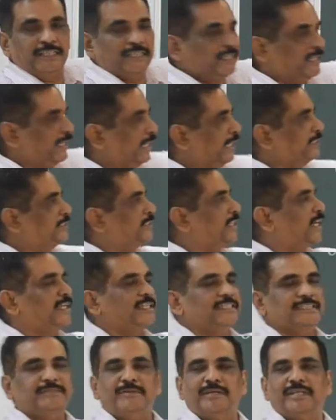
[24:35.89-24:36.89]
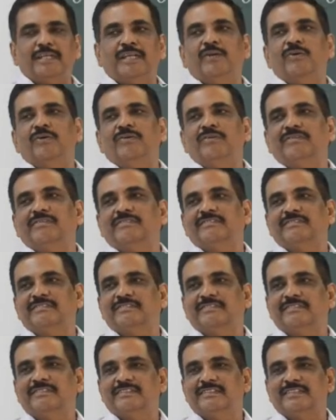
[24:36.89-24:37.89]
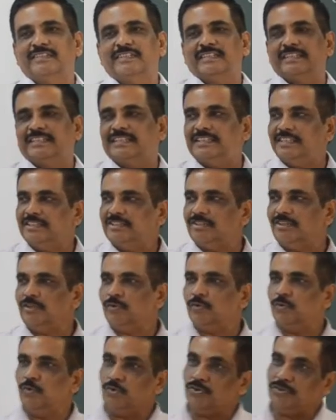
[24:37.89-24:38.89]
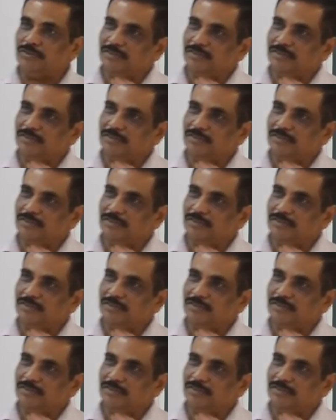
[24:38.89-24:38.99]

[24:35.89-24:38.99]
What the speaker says: HR is very low. This is called good